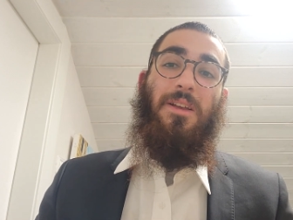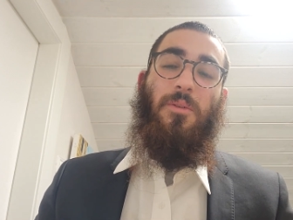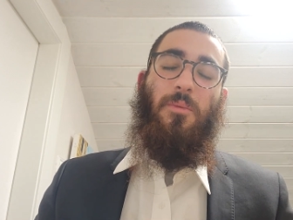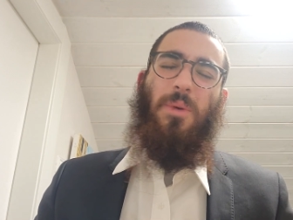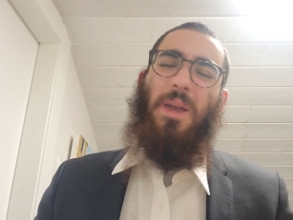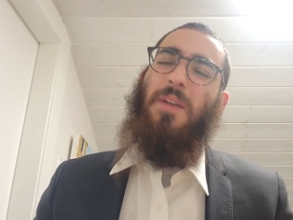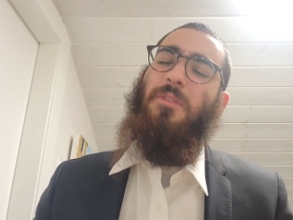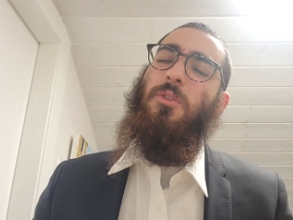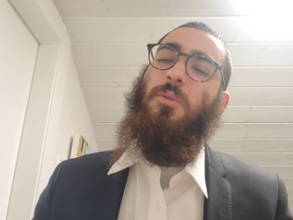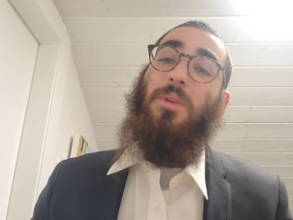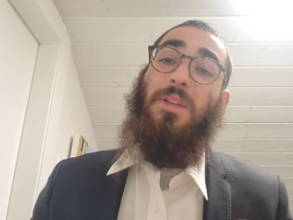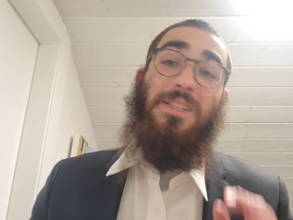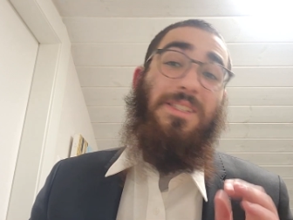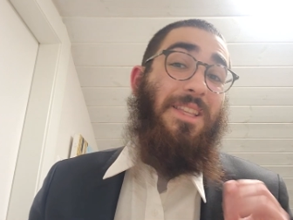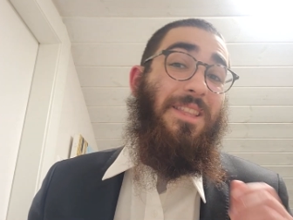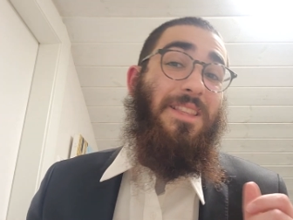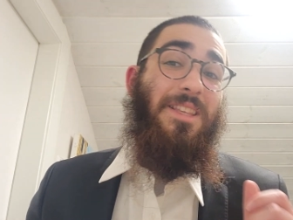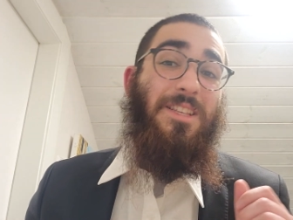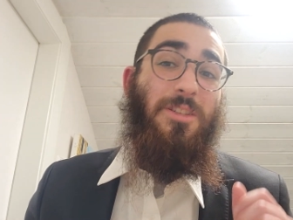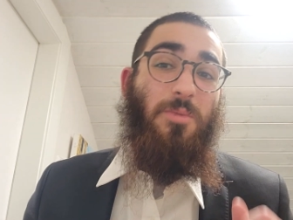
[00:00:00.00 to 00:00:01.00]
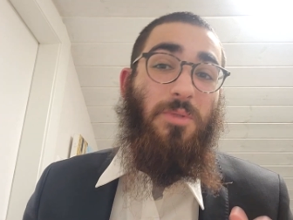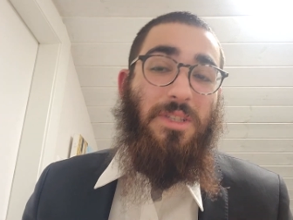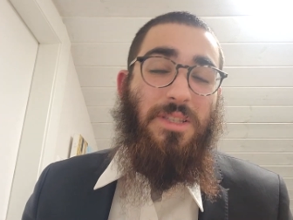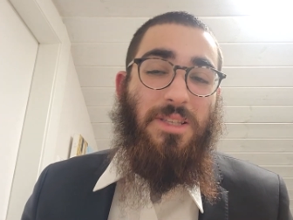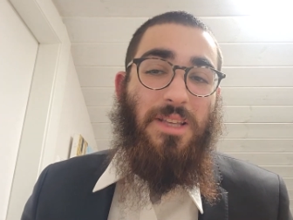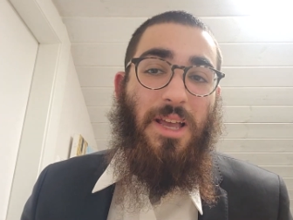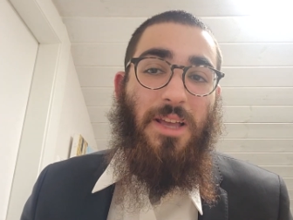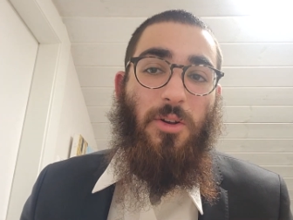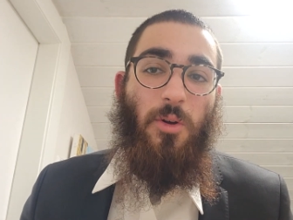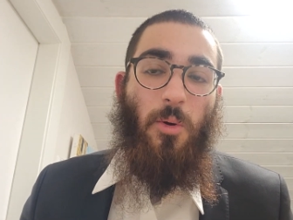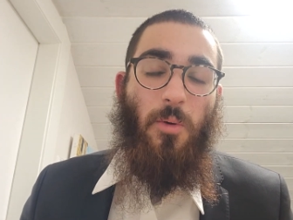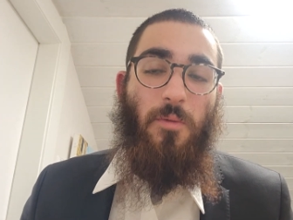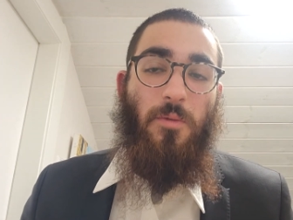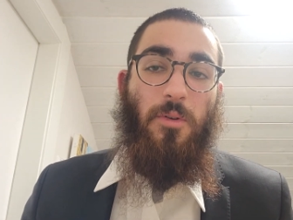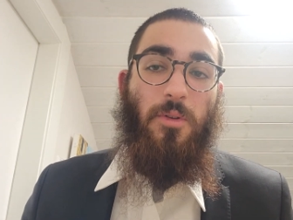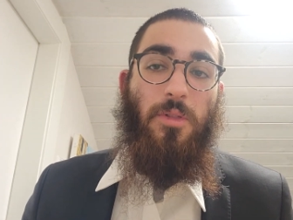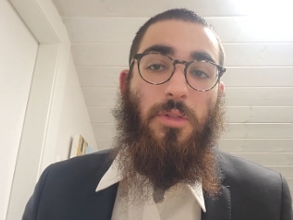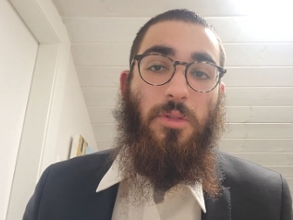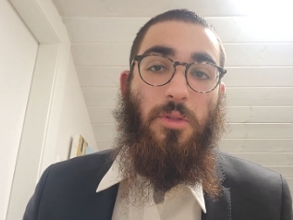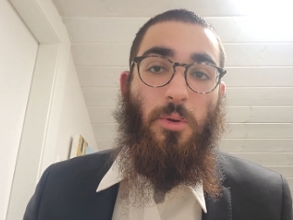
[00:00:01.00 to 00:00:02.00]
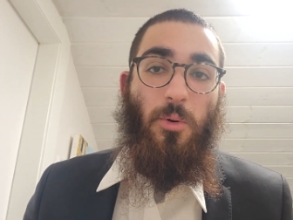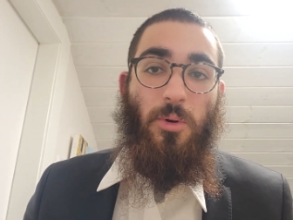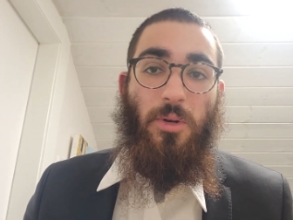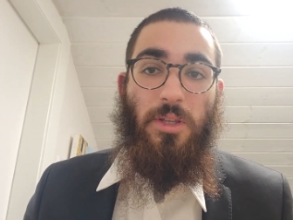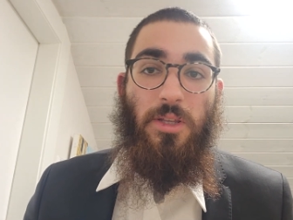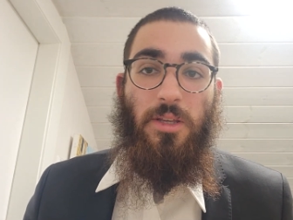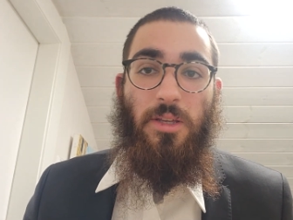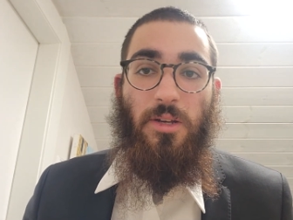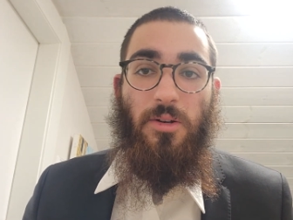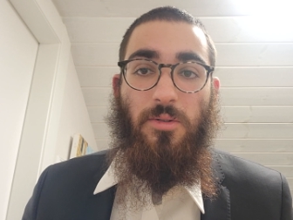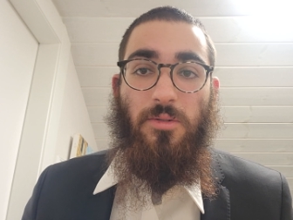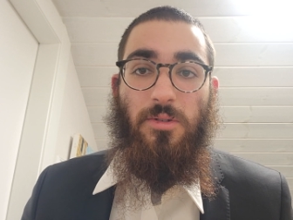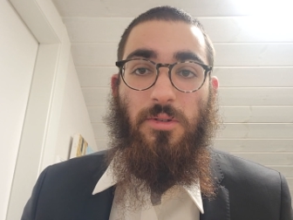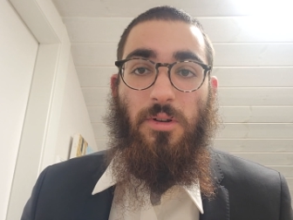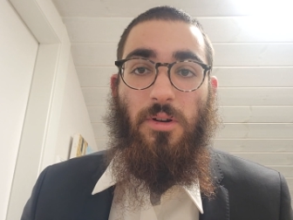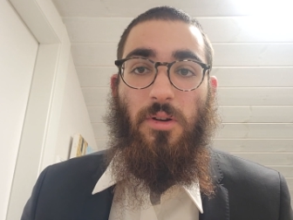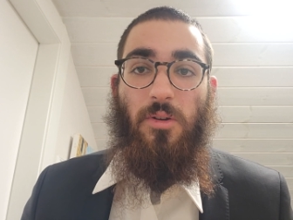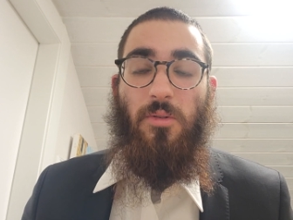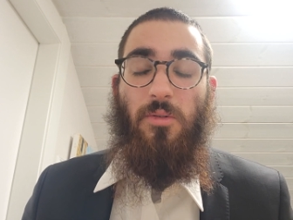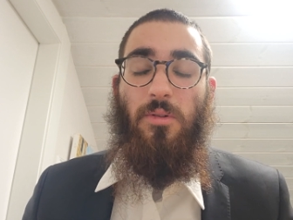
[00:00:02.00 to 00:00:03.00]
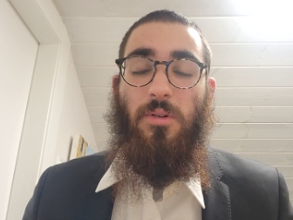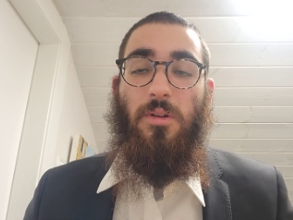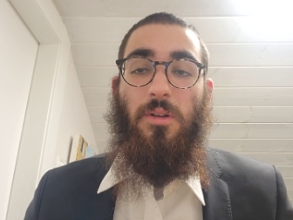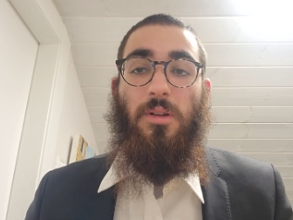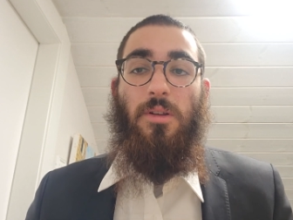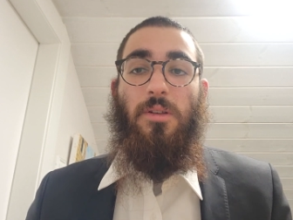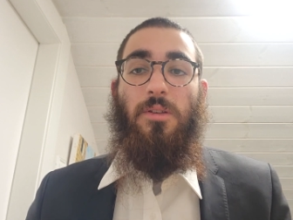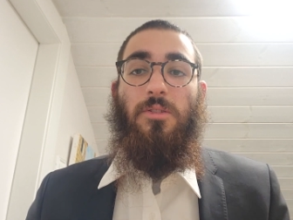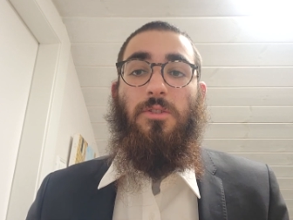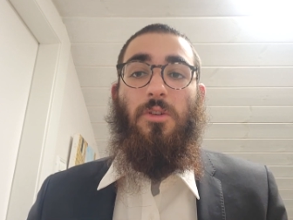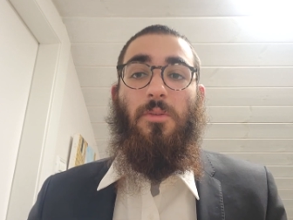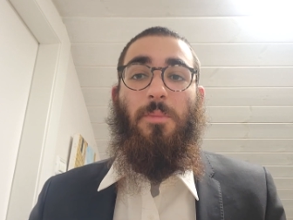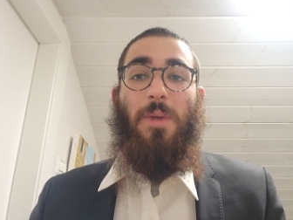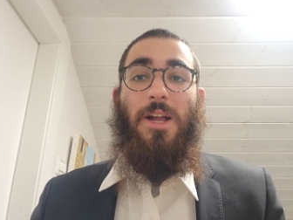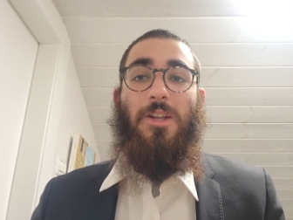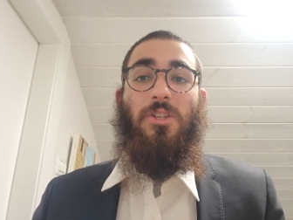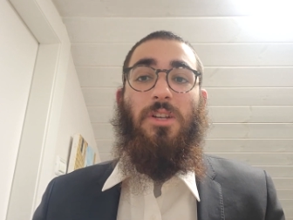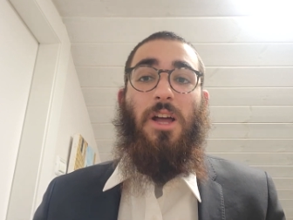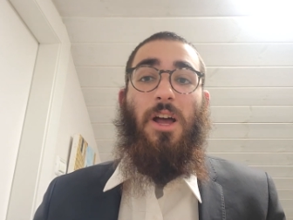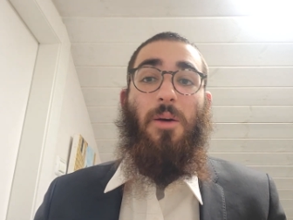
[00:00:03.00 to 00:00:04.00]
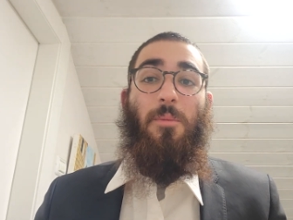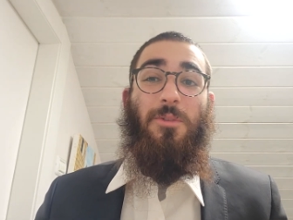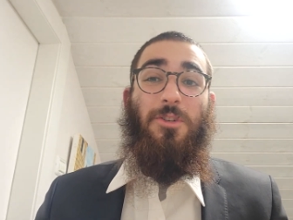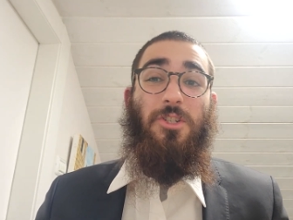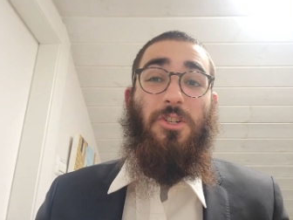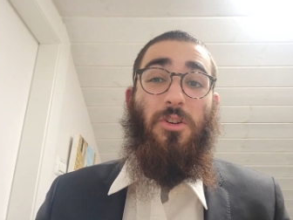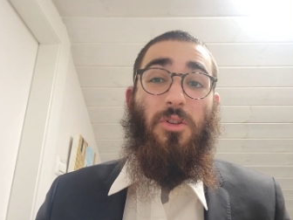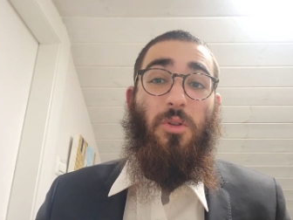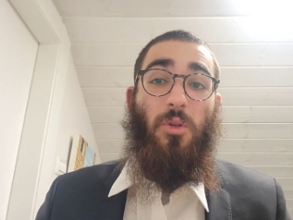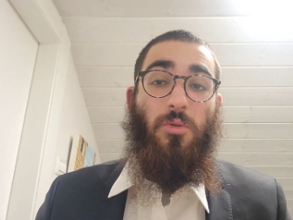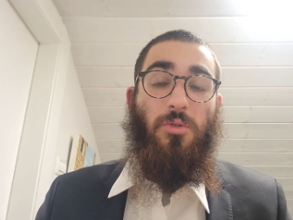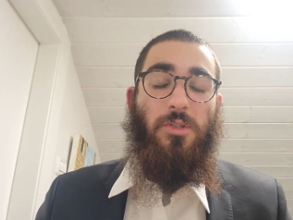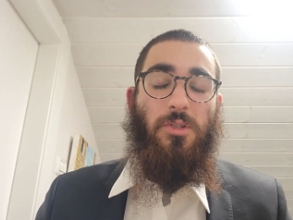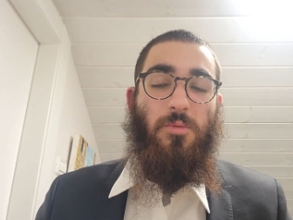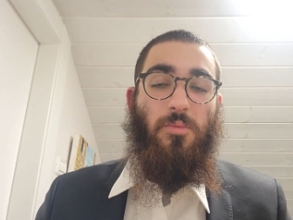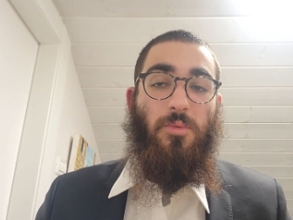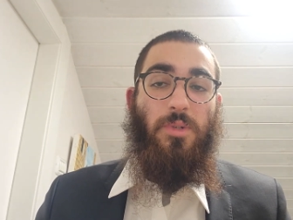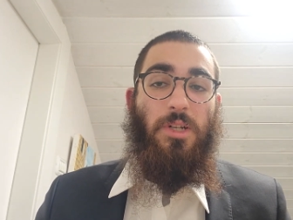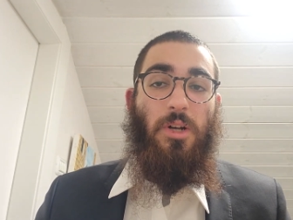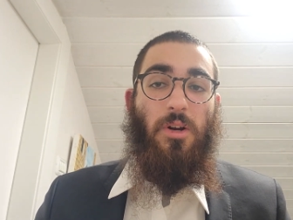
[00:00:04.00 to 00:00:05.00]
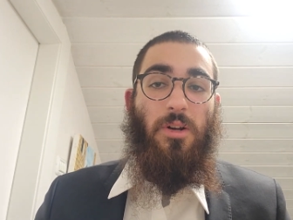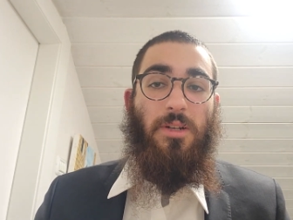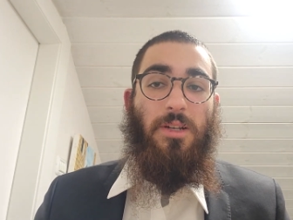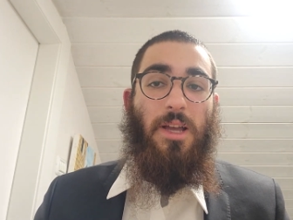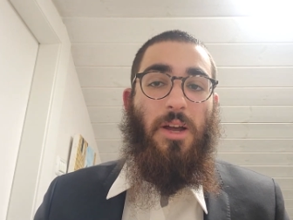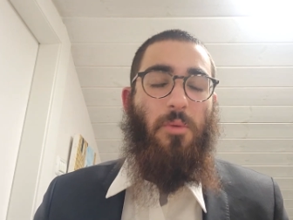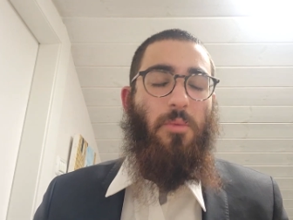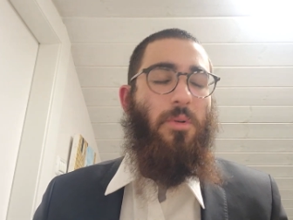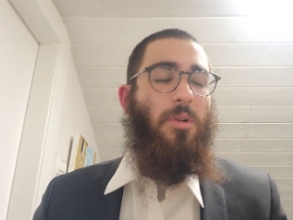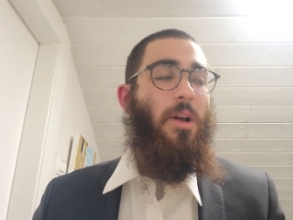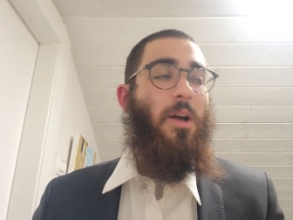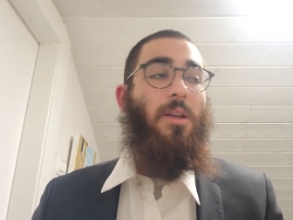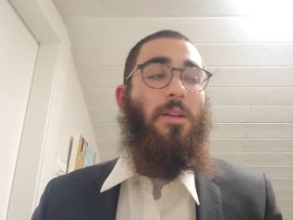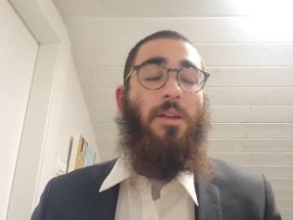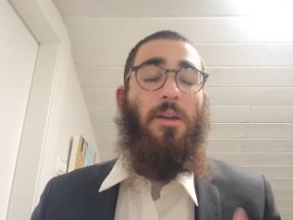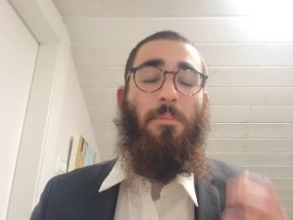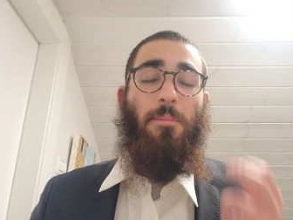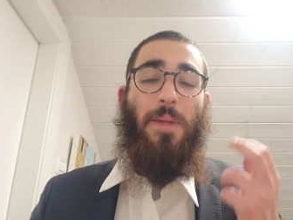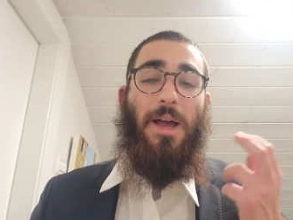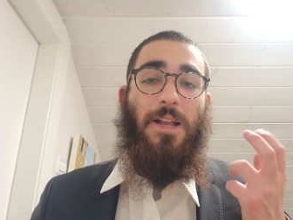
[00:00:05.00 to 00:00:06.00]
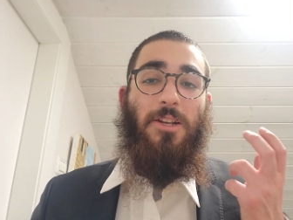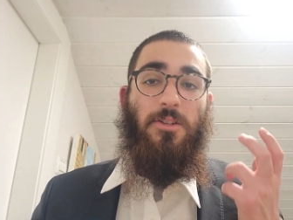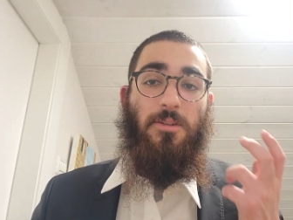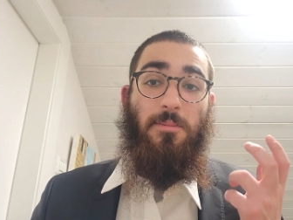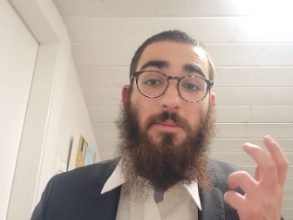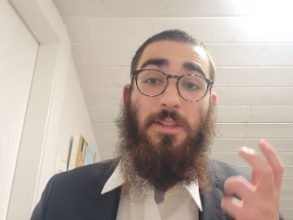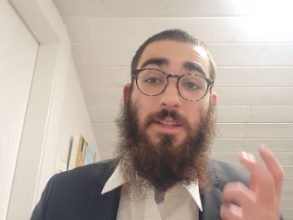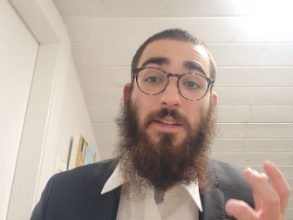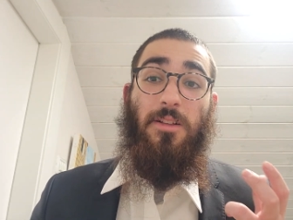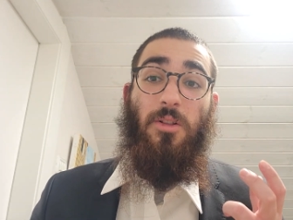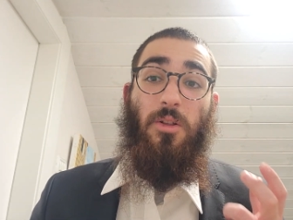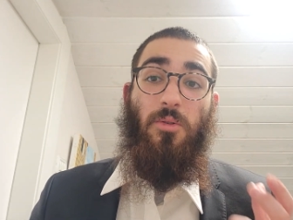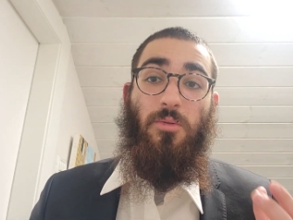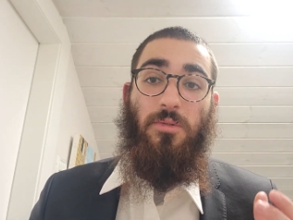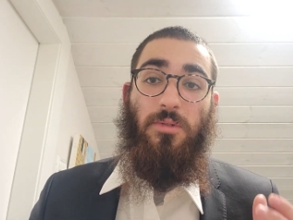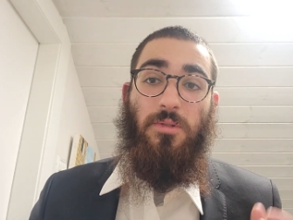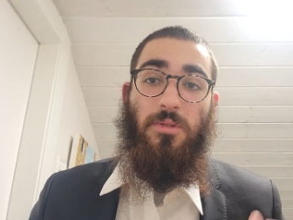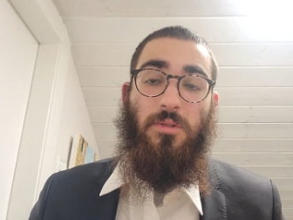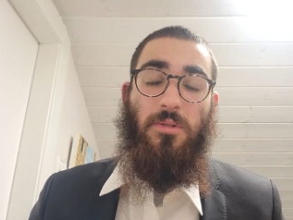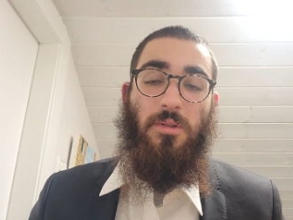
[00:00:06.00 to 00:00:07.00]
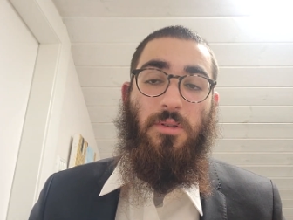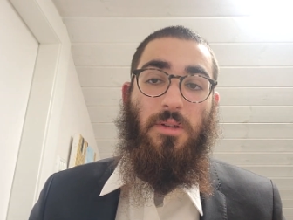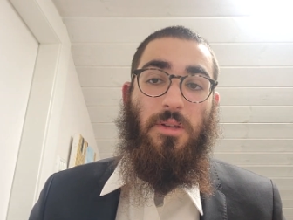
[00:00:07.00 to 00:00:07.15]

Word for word: We have to realize that this was said over 30 years ago. So imagine how much closer we are now. We're unimaginably close.